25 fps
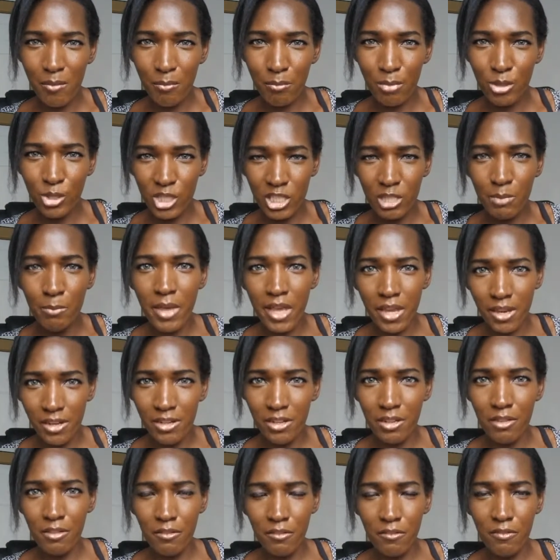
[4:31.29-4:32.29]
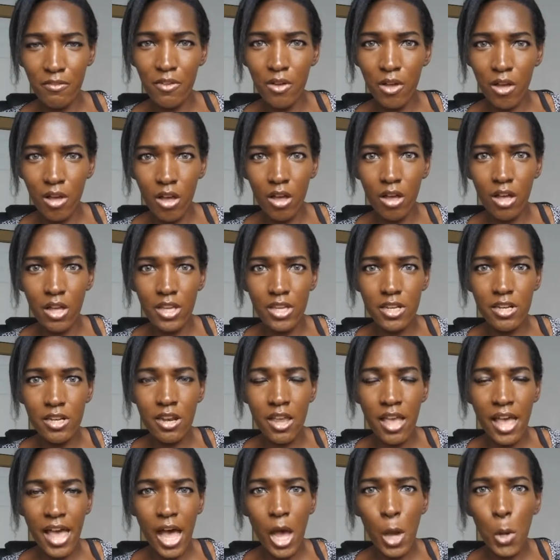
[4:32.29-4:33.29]
perspective on
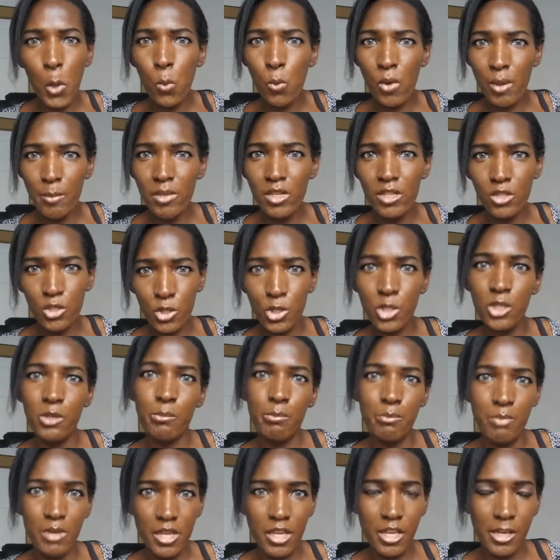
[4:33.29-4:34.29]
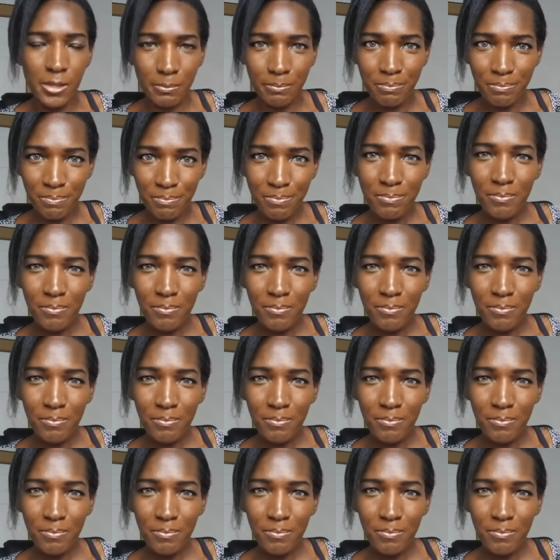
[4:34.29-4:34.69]
how women should be,